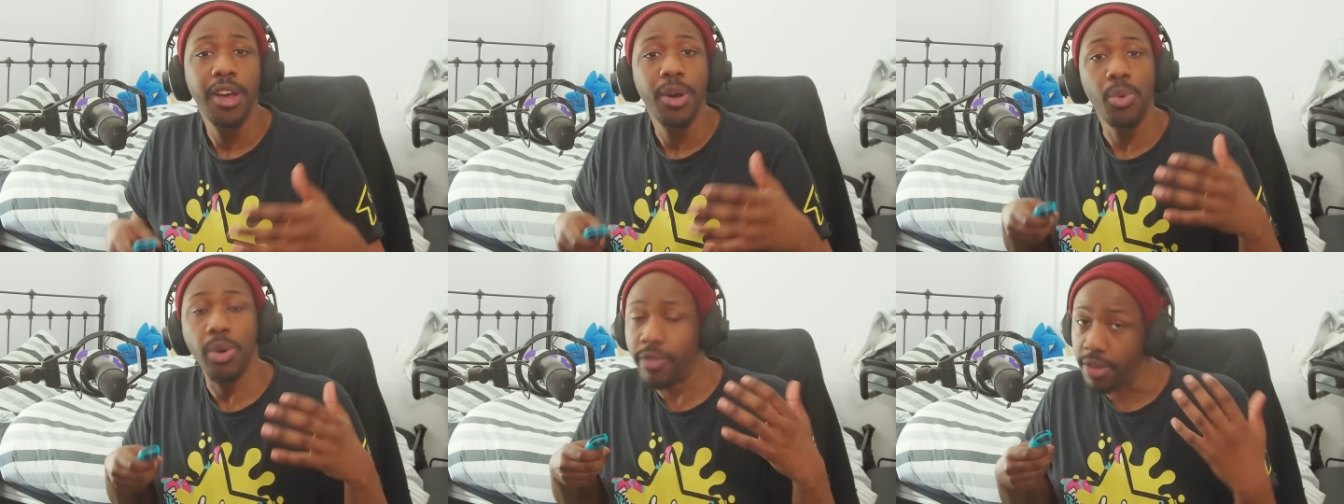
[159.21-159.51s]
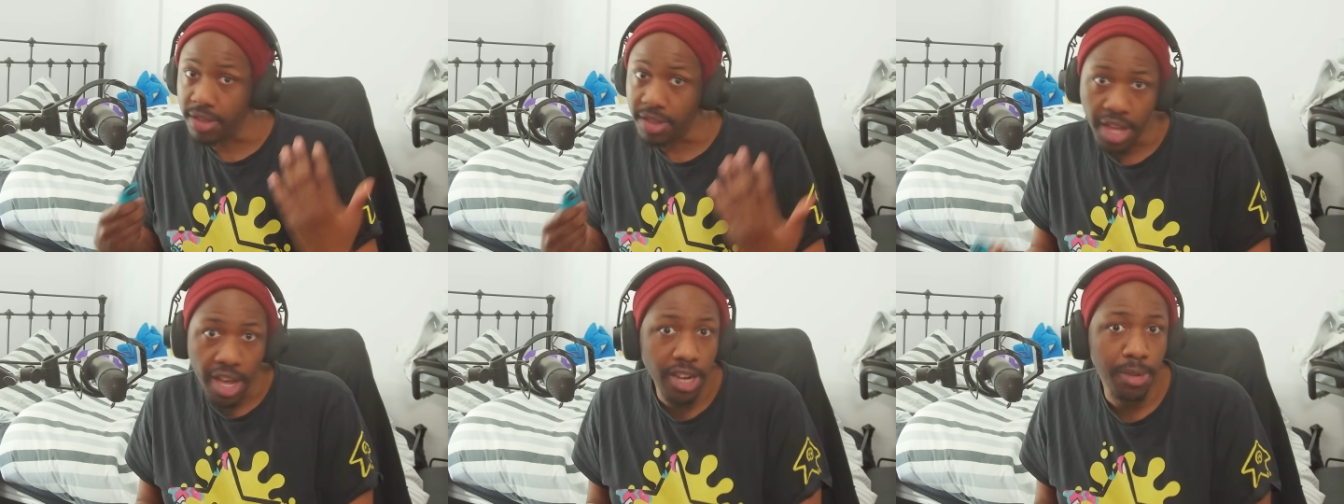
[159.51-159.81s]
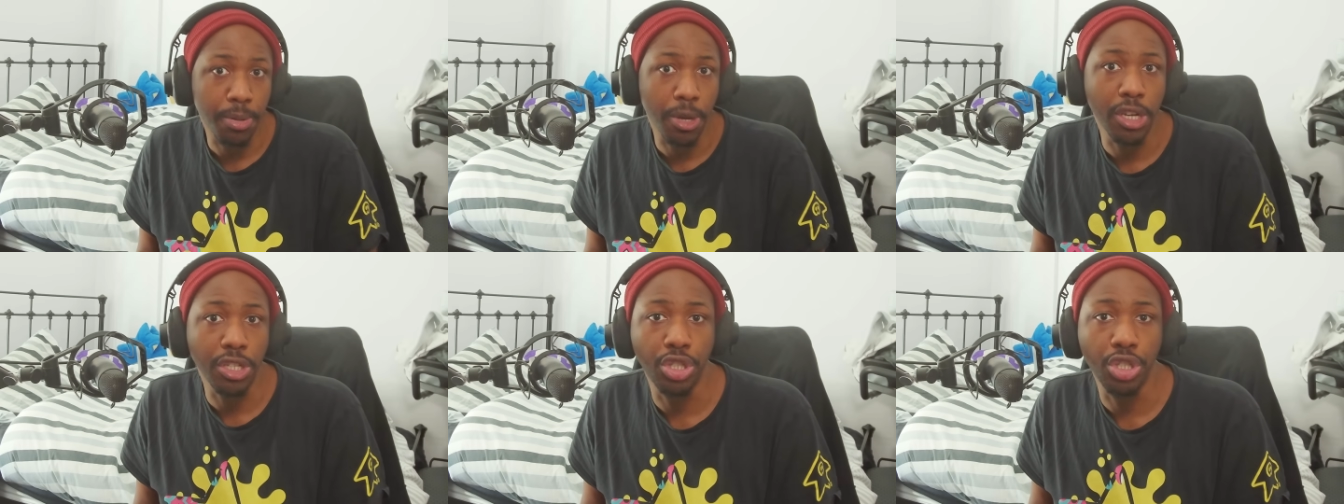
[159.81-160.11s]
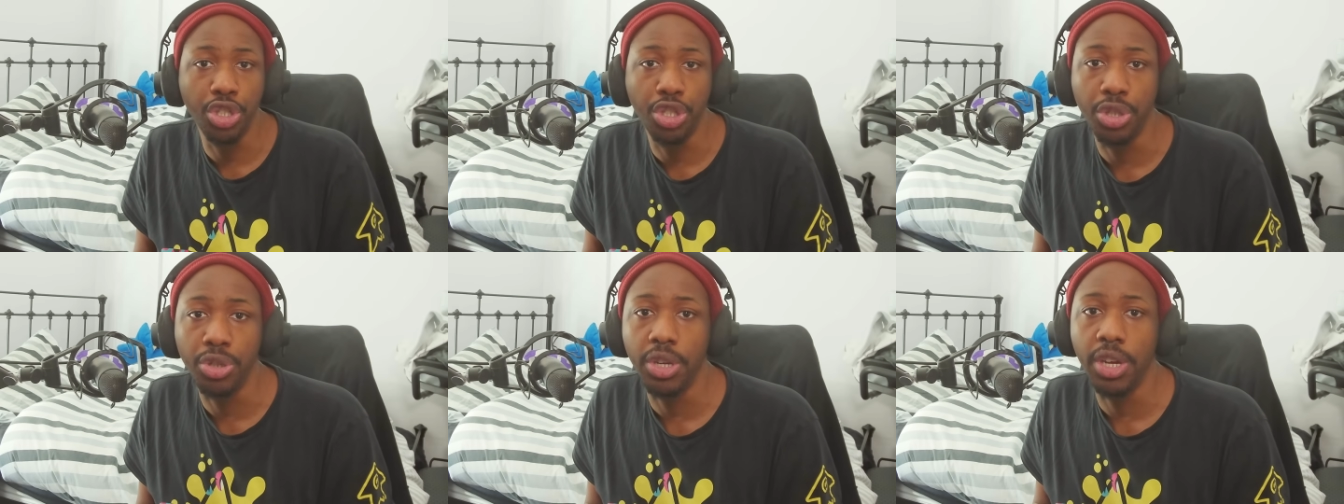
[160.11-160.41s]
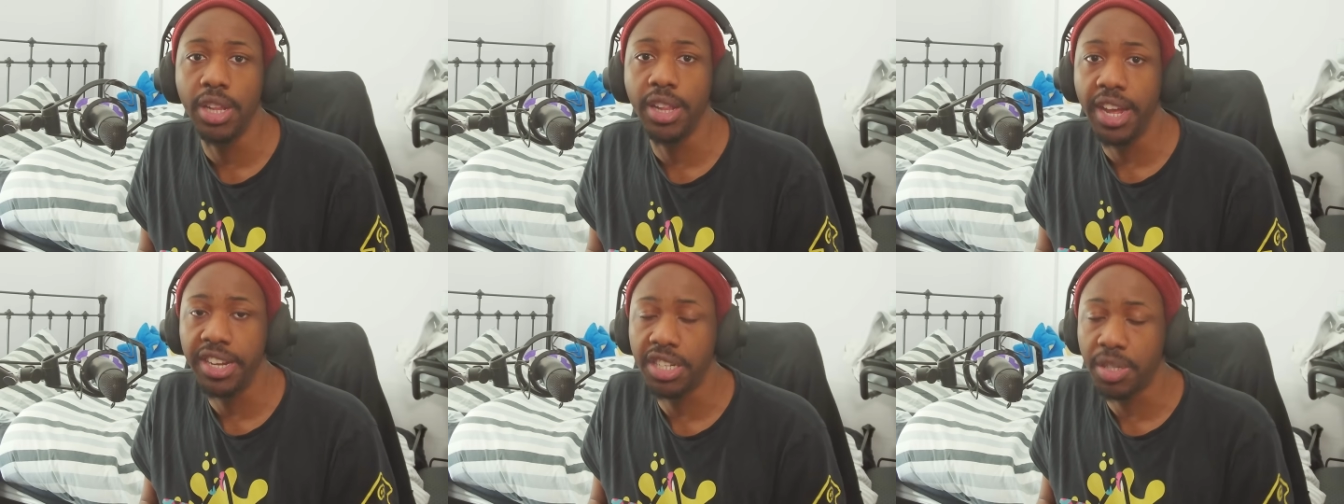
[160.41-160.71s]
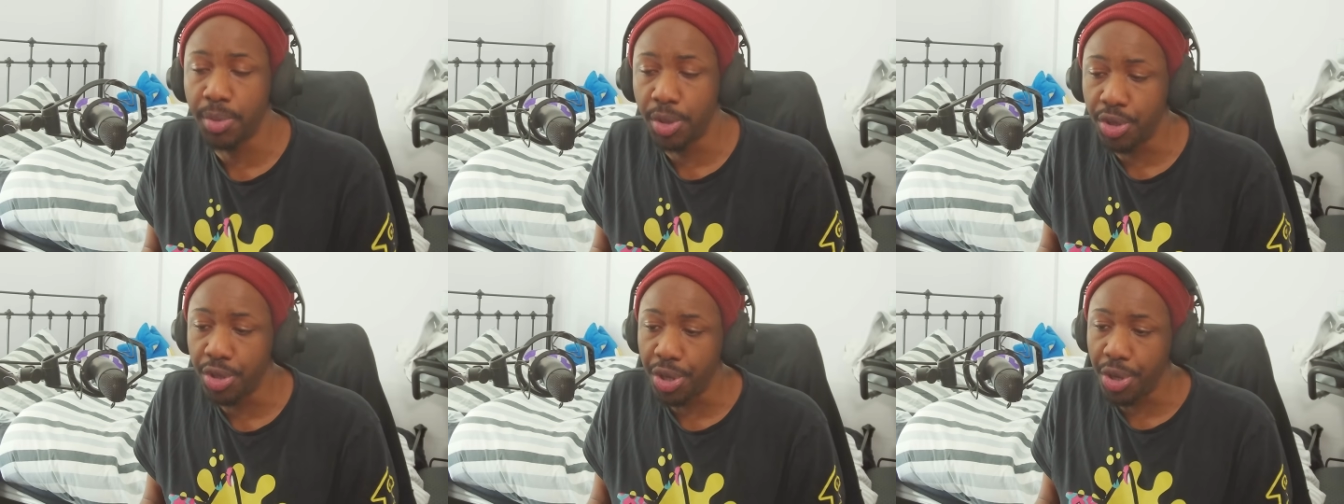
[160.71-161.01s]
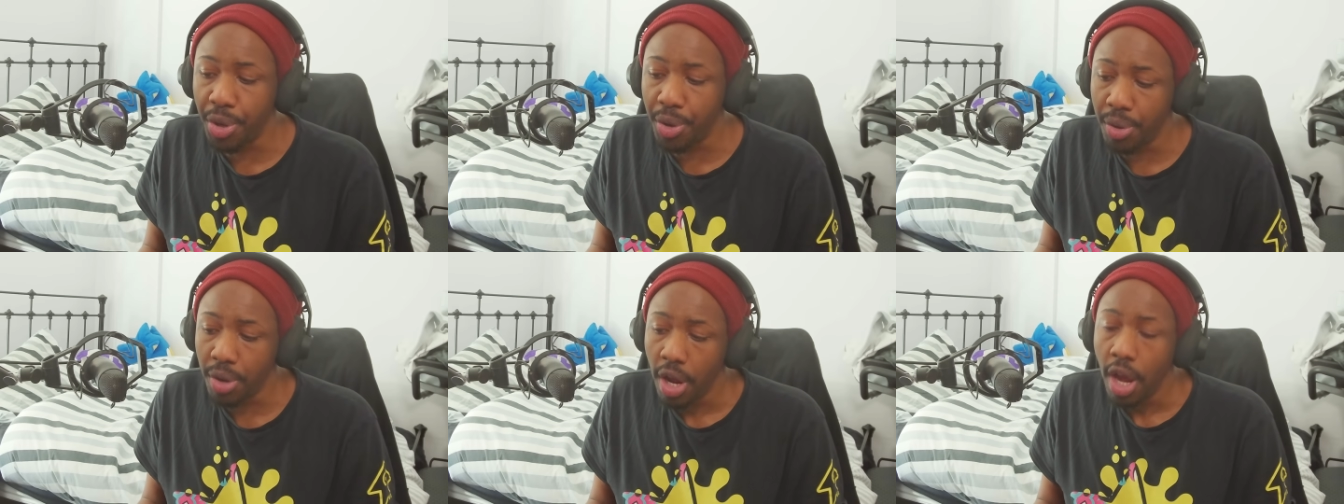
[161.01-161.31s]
with a third-person shooter like Splatoon,